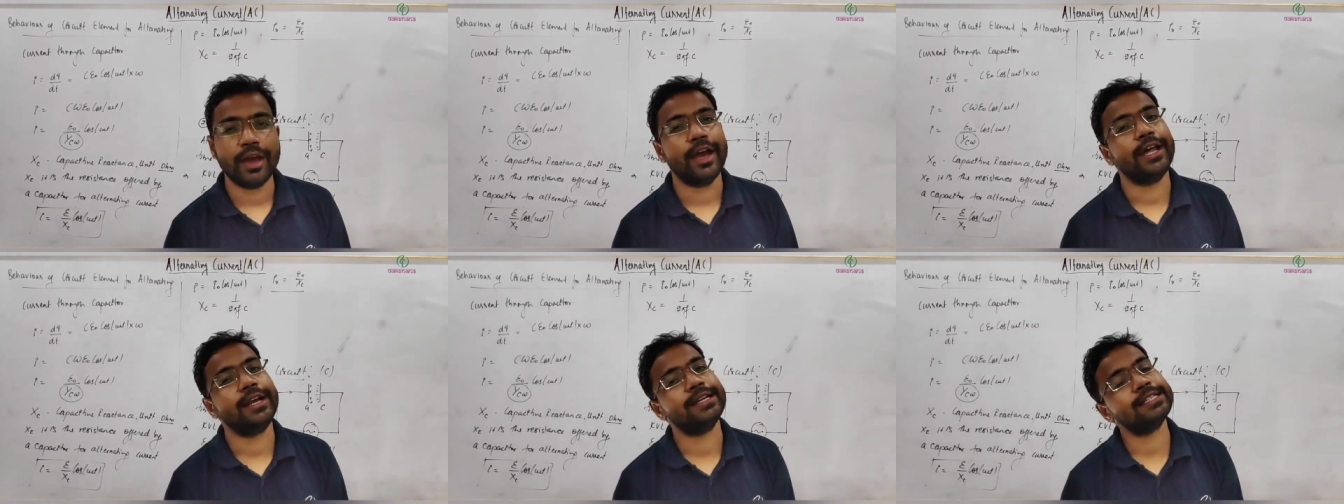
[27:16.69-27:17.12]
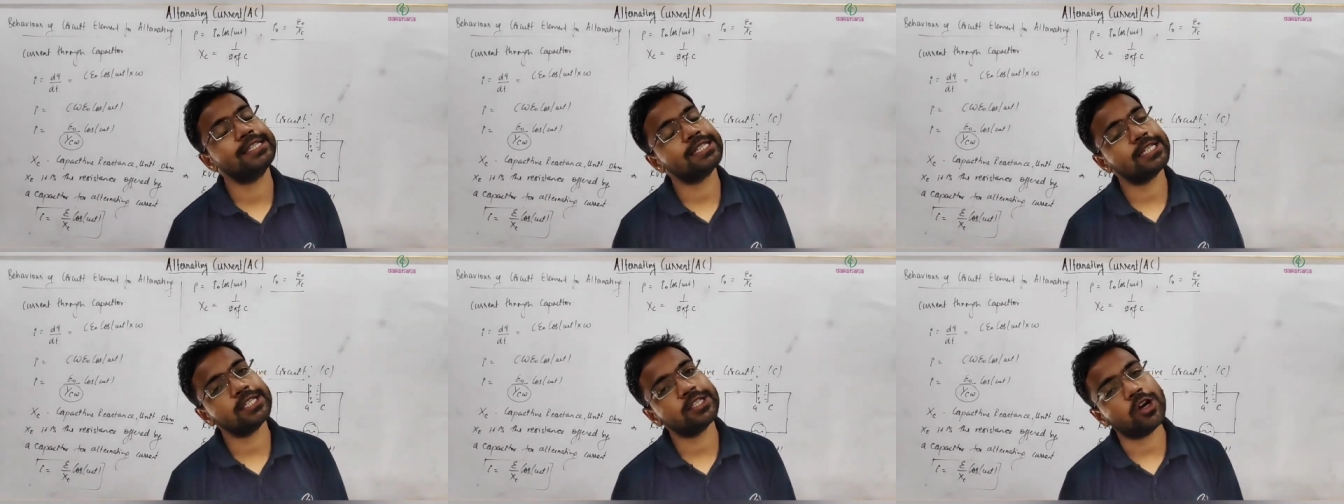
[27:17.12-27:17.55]
and
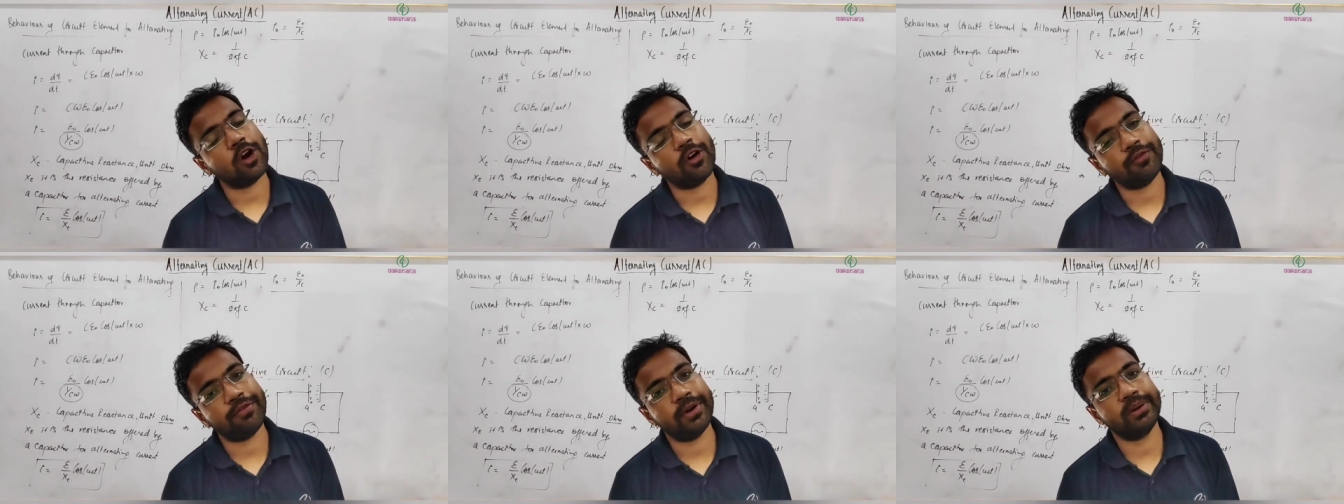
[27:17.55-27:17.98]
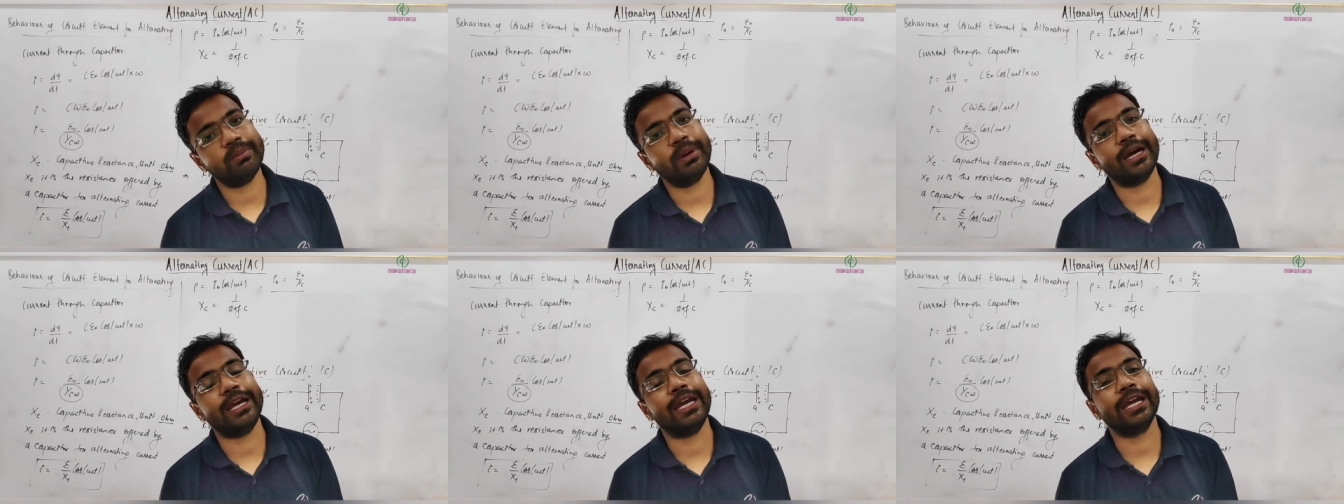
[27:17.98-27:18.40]
resistance offered
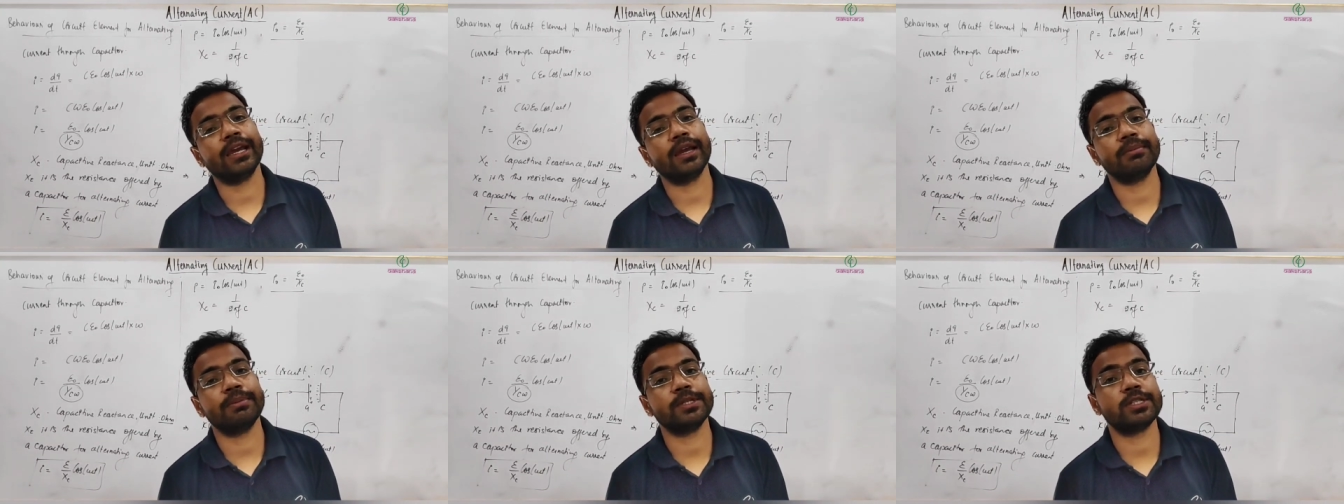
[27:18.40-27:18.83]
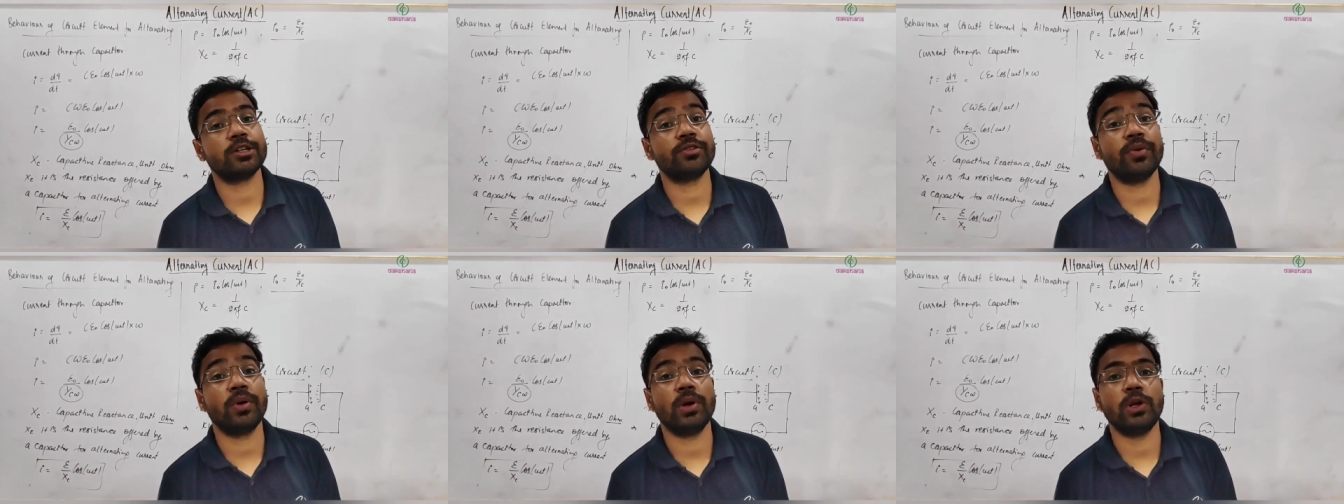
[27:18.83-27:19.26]
by a capacitor
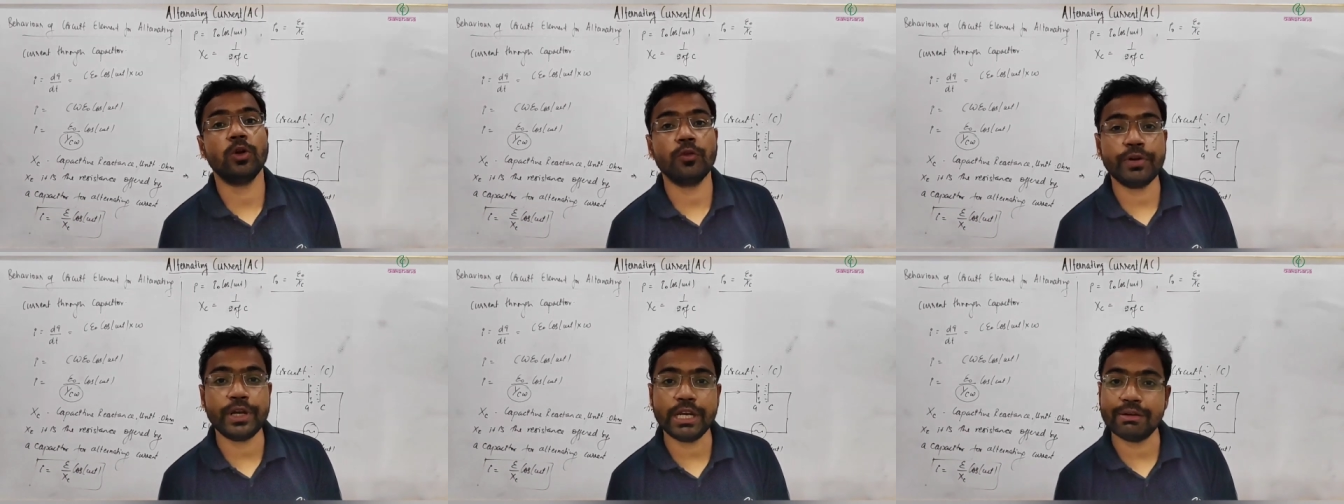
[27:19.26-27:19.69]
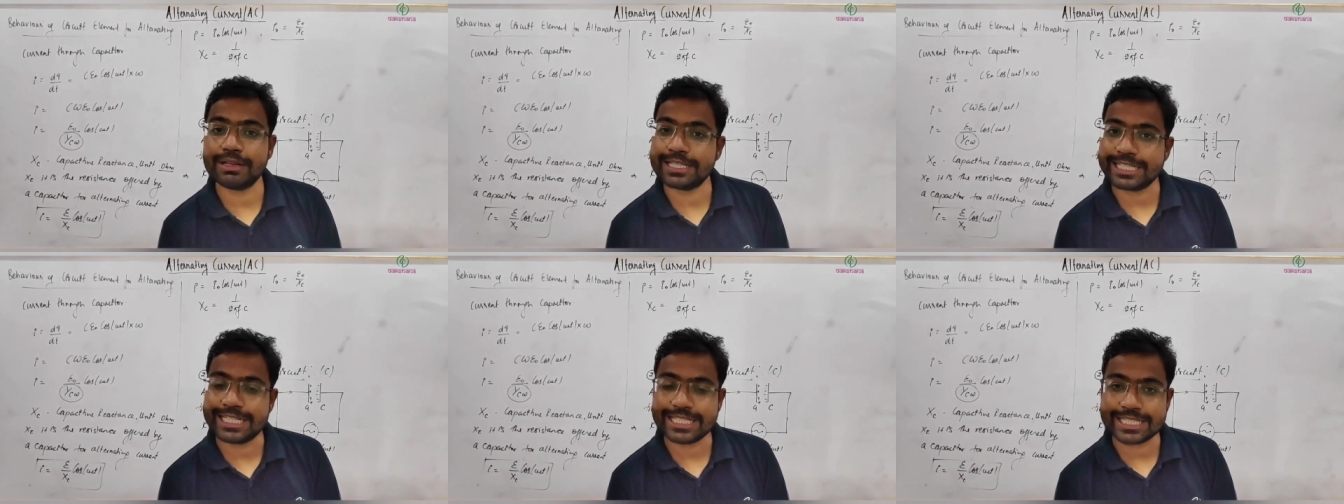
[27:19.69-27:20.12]
for low
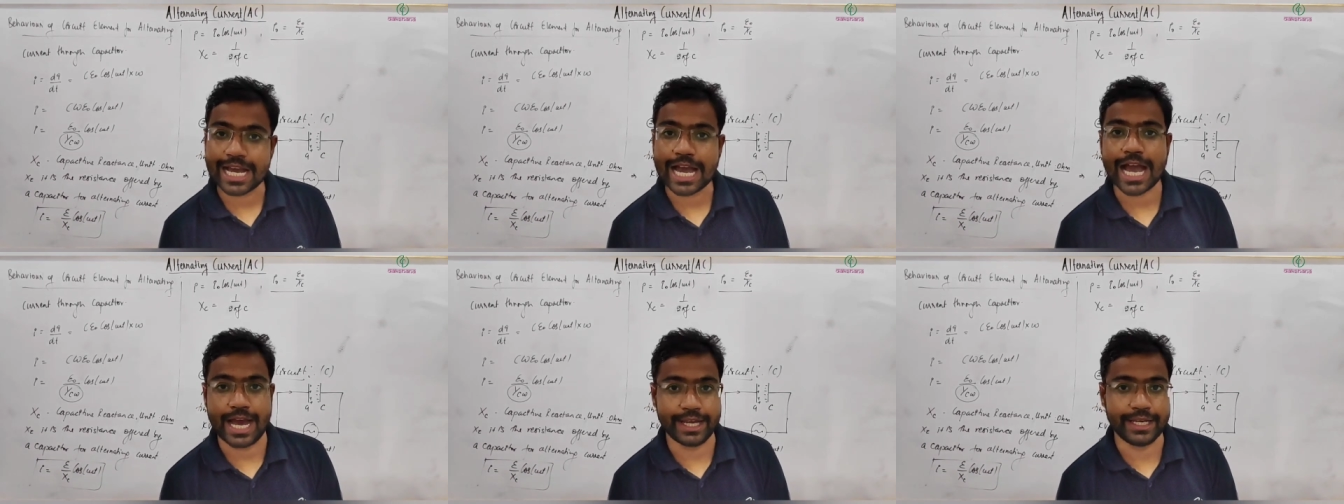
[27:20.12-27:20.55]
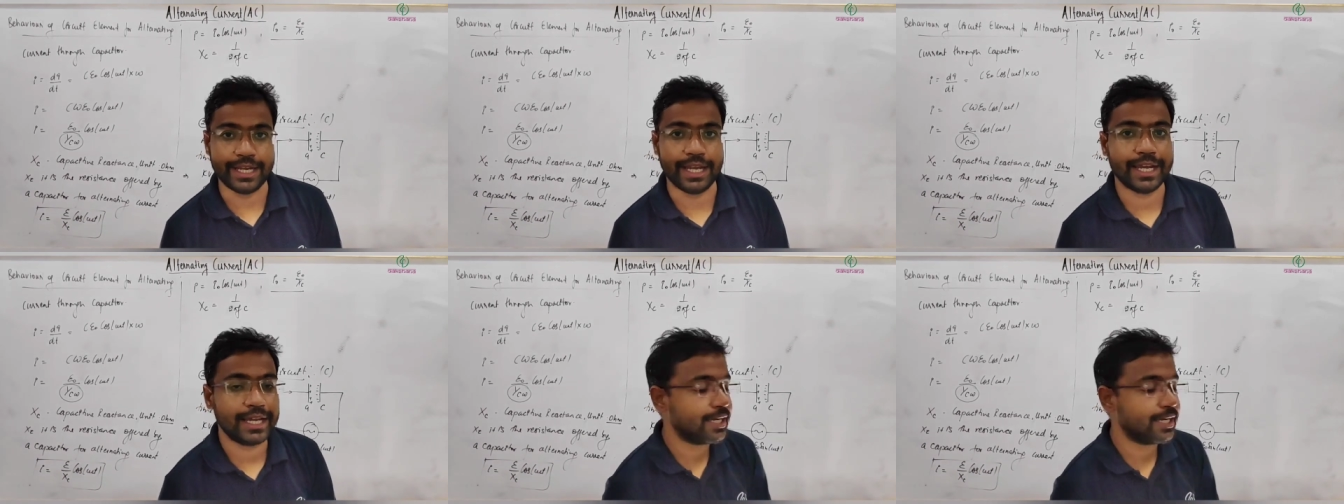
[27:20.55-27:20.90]
frequency is high.